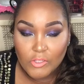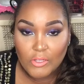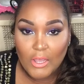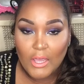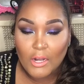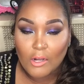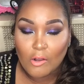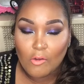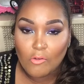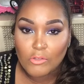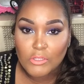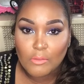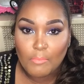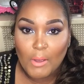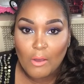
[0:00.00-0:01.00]
so I had
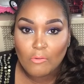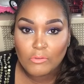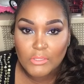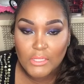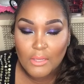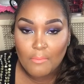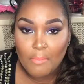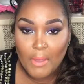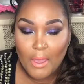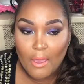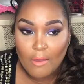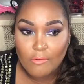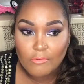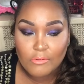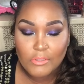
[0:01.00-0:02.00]
lost about 10
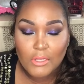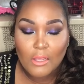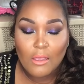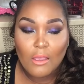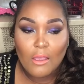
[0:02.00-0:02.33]
pounds.